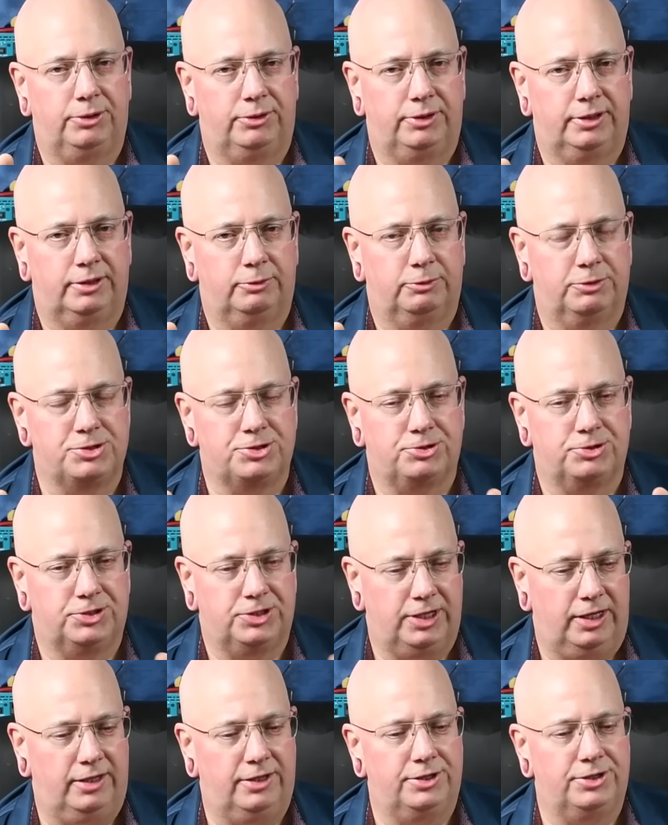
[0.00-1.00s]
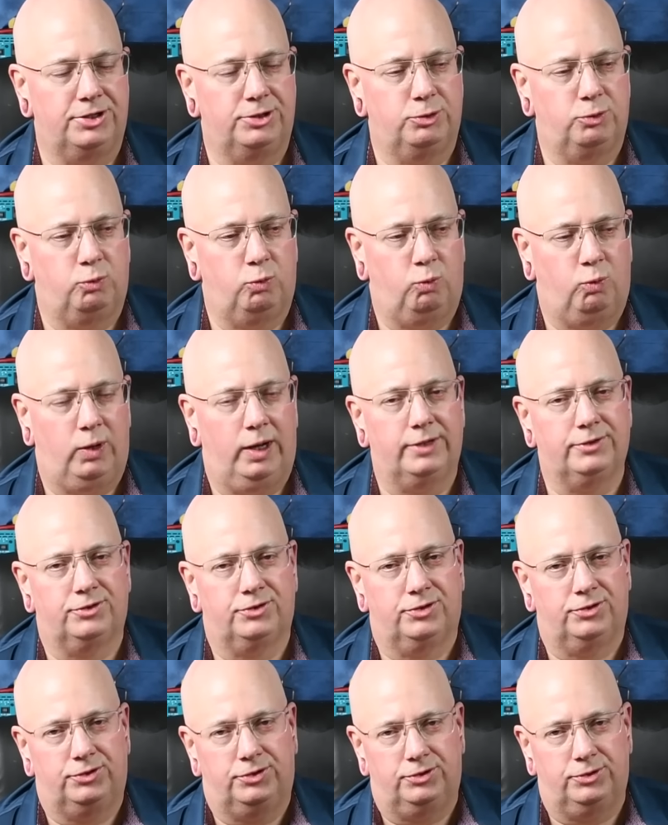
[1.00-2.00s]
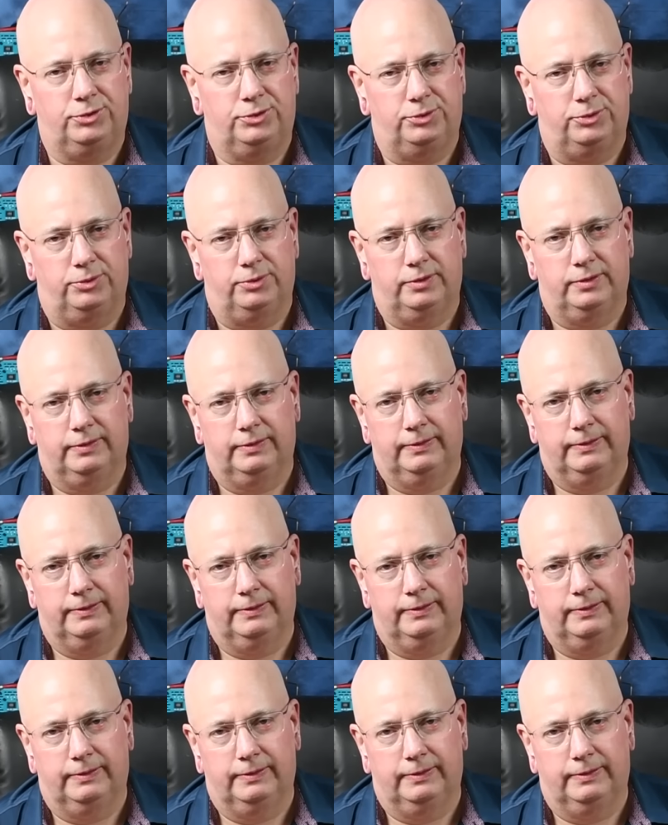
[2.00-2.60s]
beauty, which are telling you what to do.